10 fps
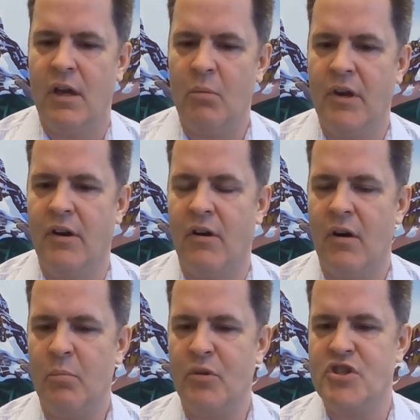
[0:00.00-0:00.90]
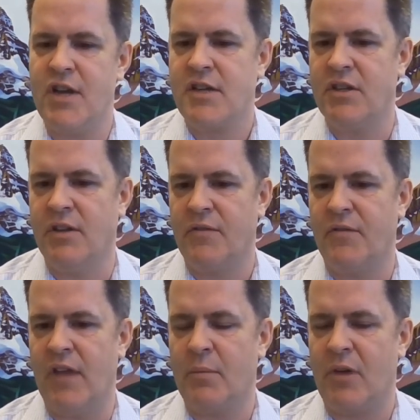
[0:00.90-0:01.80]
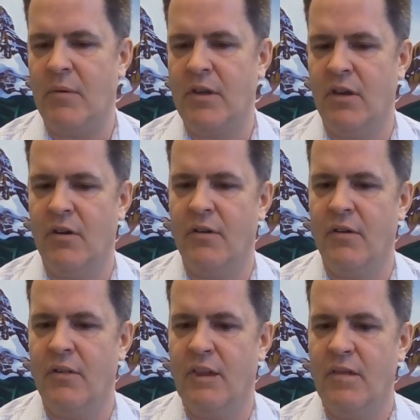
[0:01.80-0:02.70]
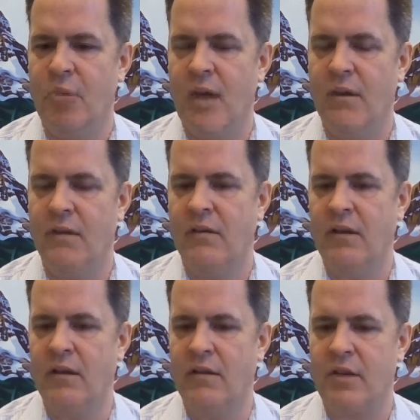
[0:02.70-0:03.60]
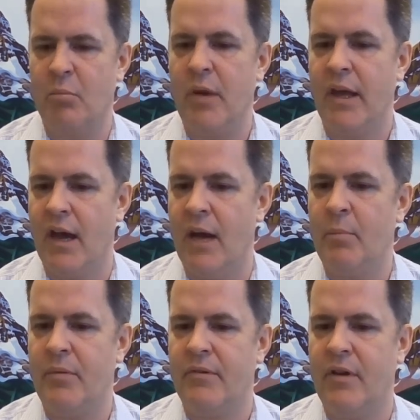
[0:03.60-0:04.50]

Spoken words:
But in our projections for the upcoming year, the spend is going to pick up,